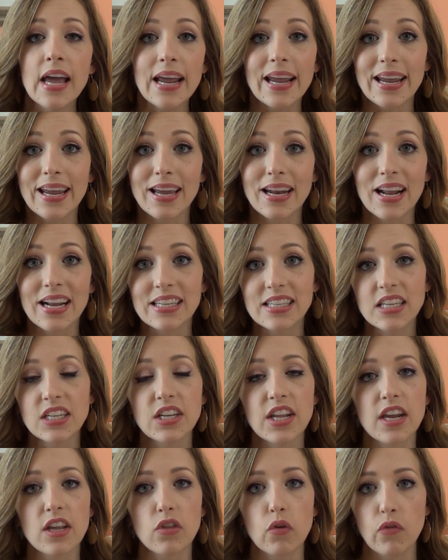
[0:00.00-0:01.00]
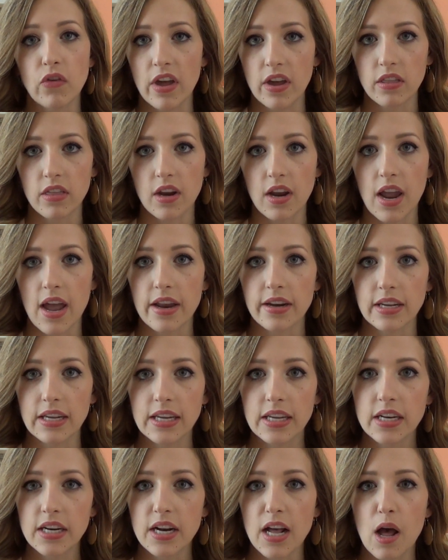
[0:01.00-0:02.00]
and I didn't like the fact that I had to
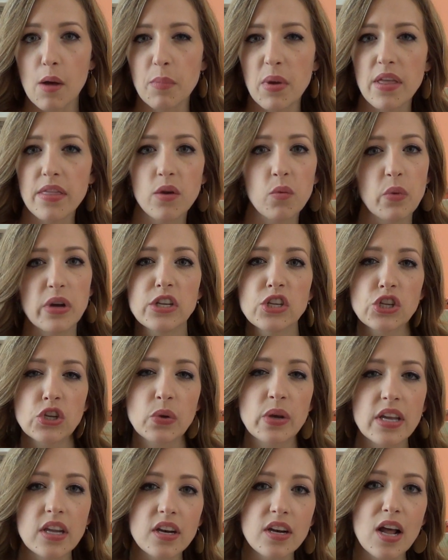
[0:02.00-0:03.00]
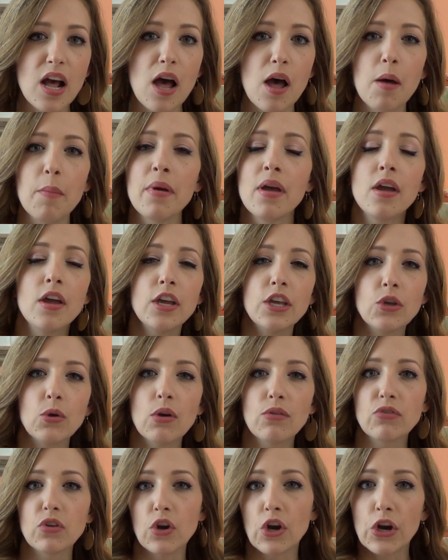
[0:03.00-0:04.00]
heat it up, and then once you heat it up you
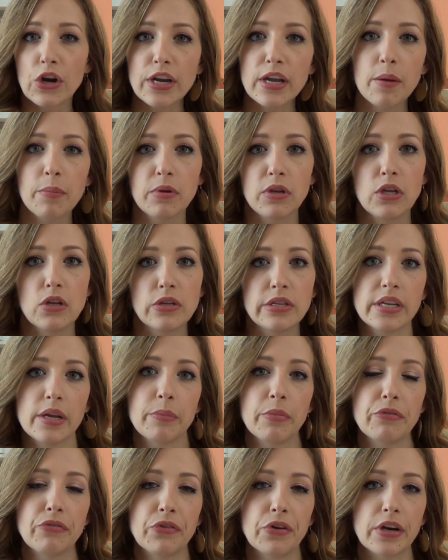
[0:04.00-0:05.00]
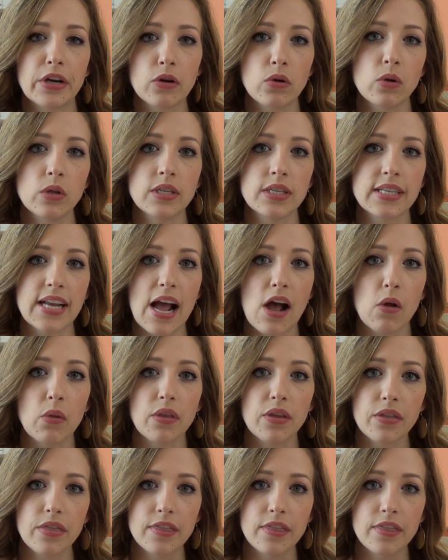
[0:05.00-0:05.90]
have to hurry up and use it before it cools down.